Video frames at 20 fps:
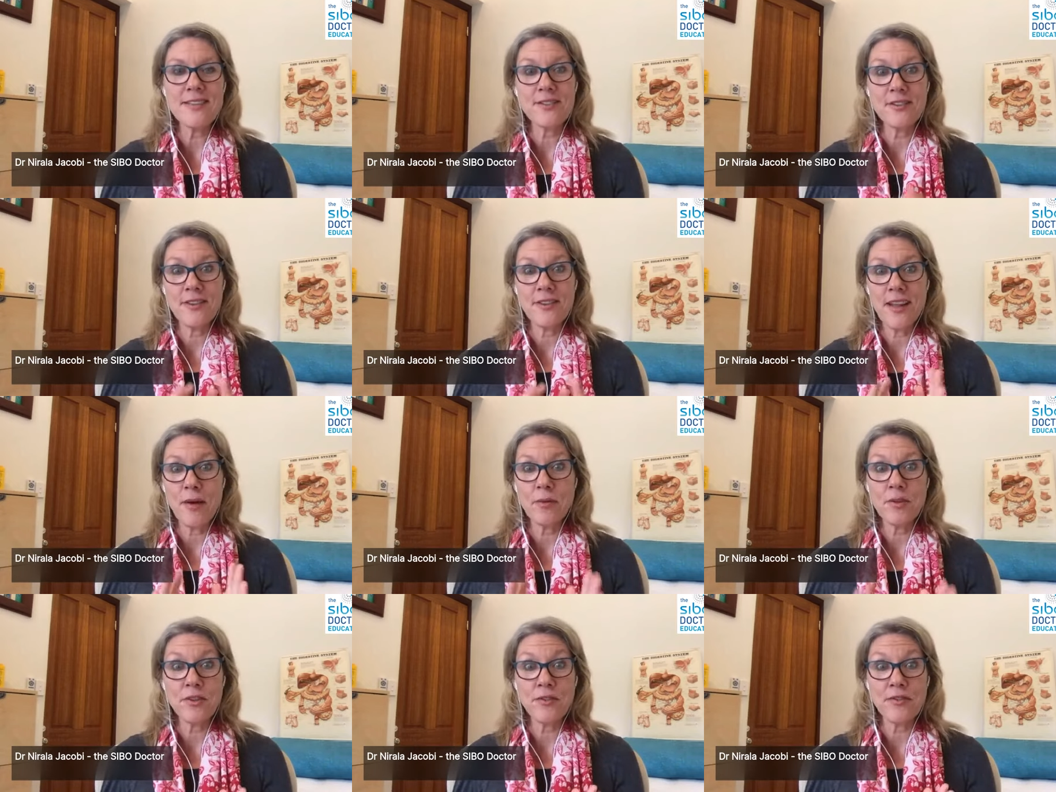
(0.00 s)
So
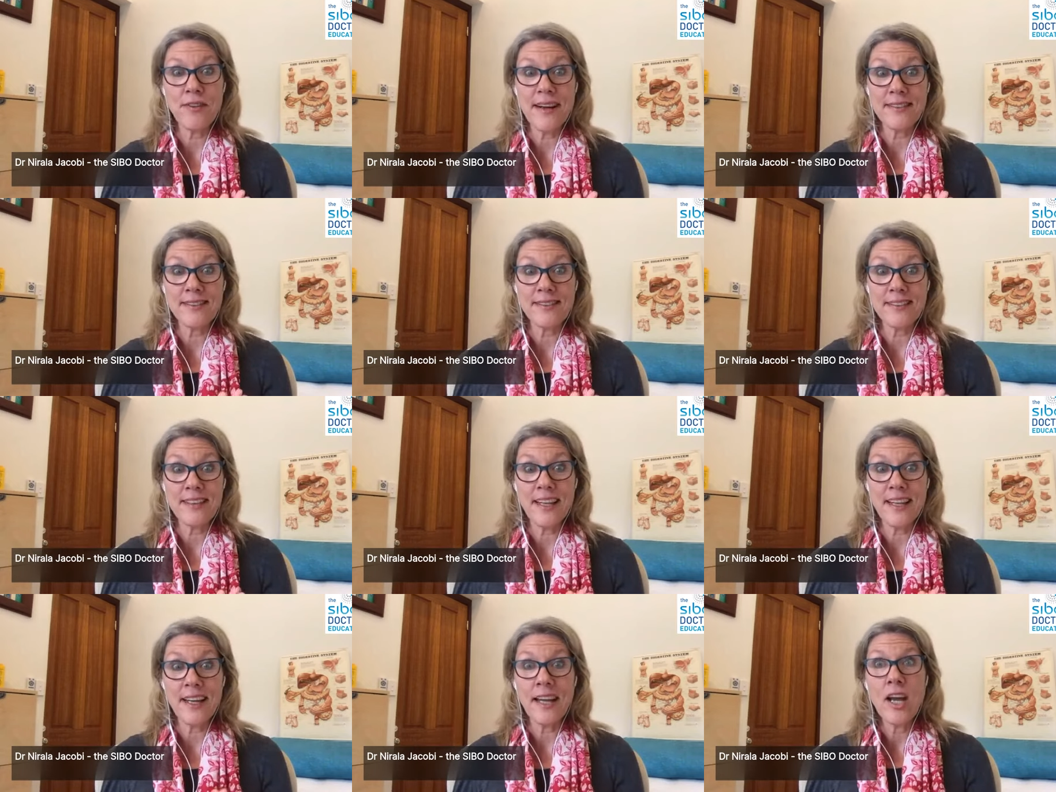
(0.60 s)
that was
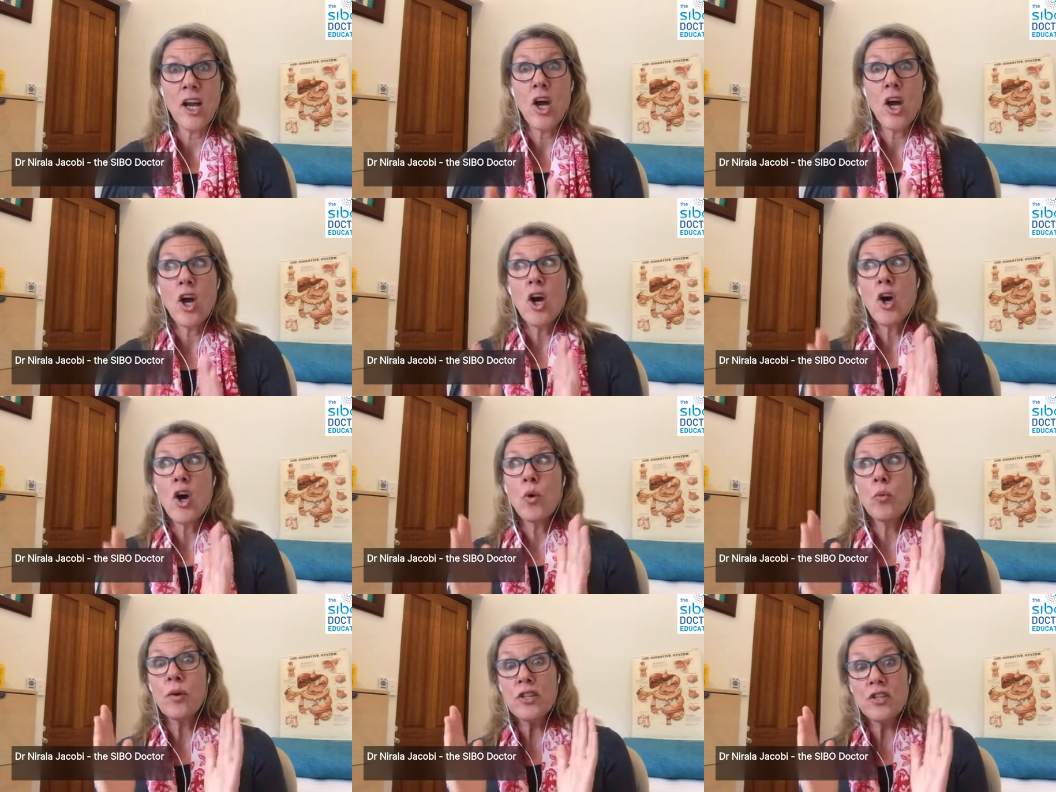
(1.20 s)
fascinating,
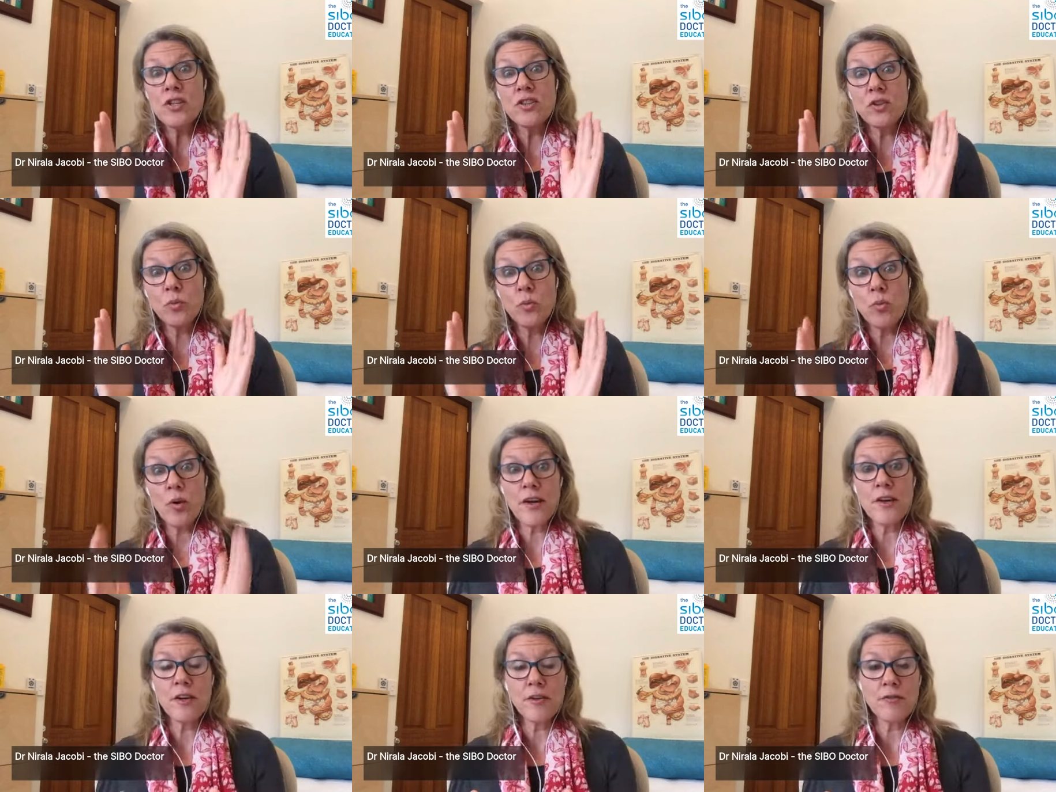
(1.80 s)
which is
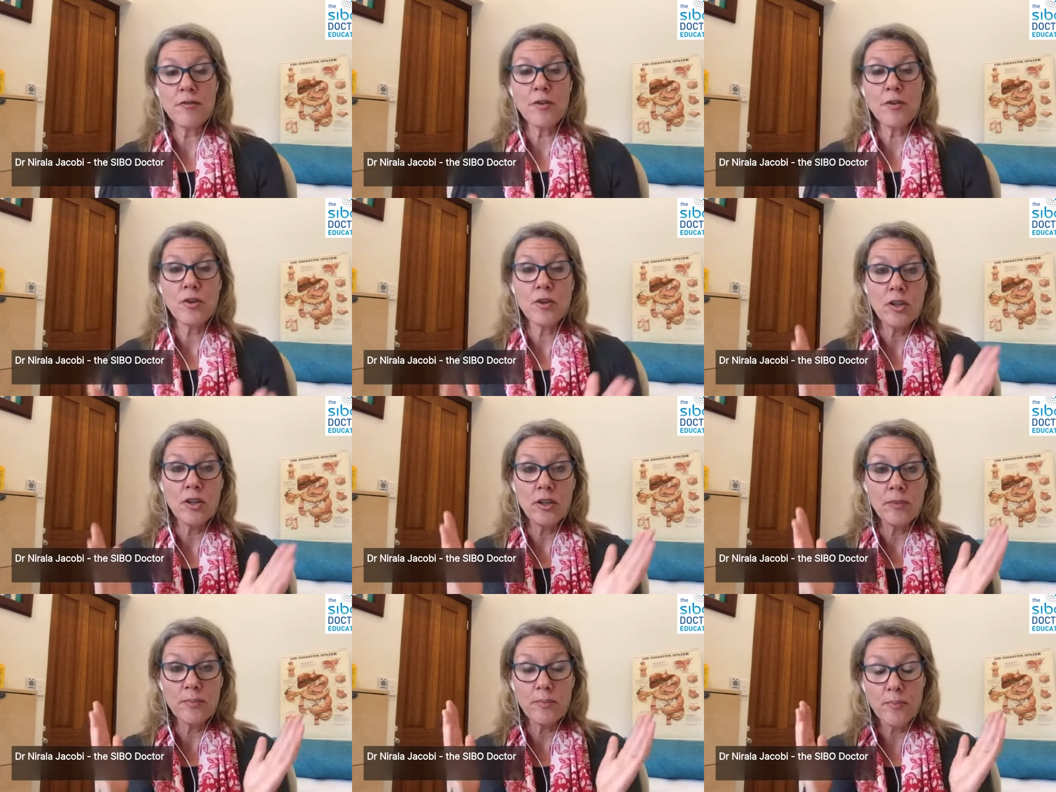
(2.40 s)

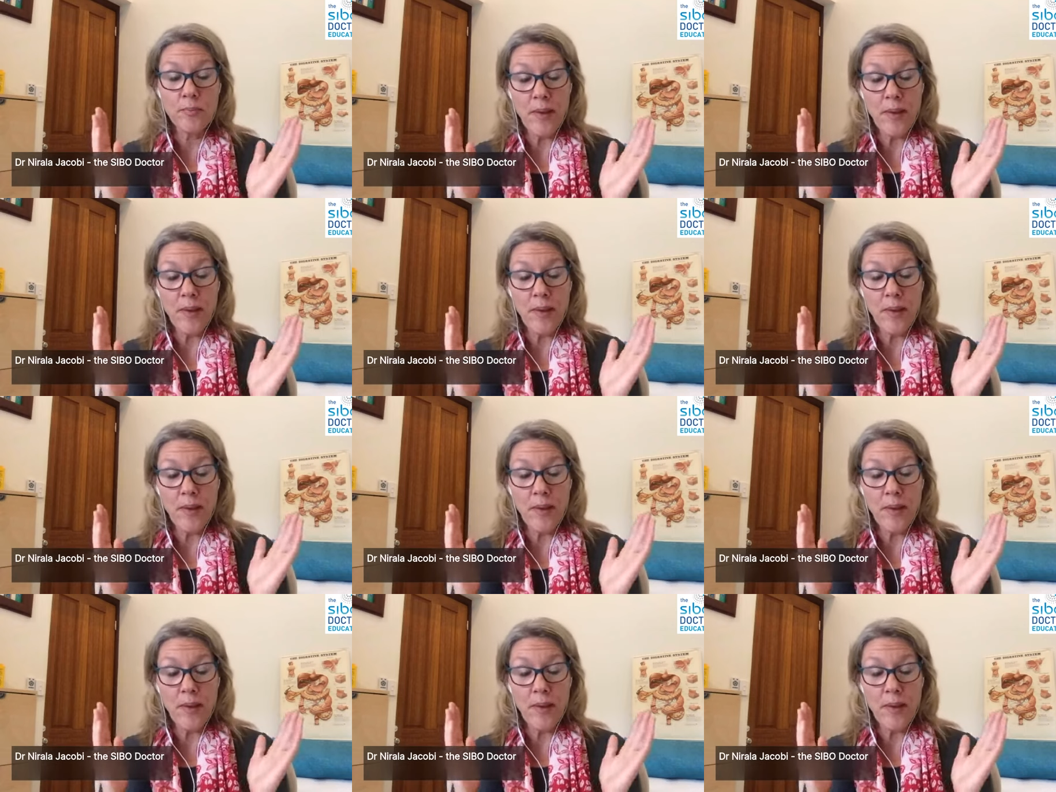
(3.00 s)
wonderful